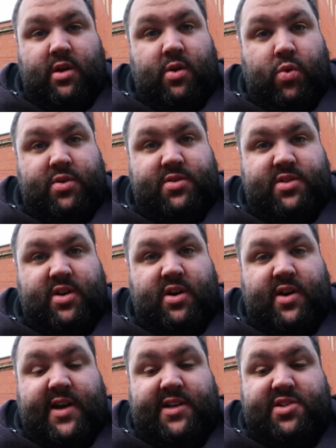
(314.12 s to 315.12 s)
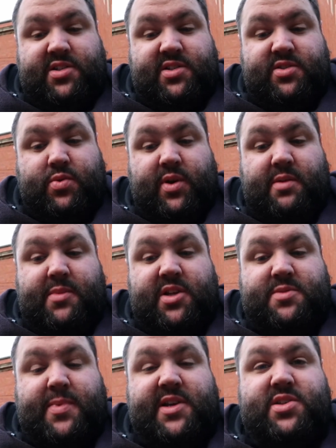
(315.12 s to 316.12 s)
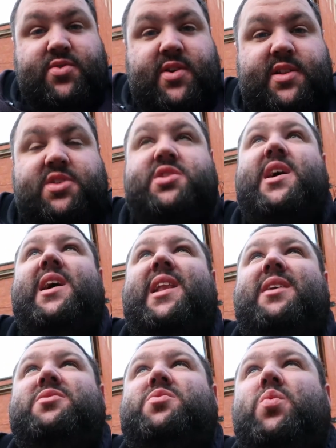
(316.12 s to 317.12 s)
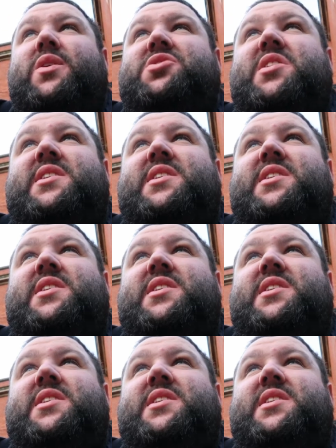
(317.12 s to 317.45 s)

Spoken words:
A one star hatches at 20 minutes past 3 at the jailhouse, which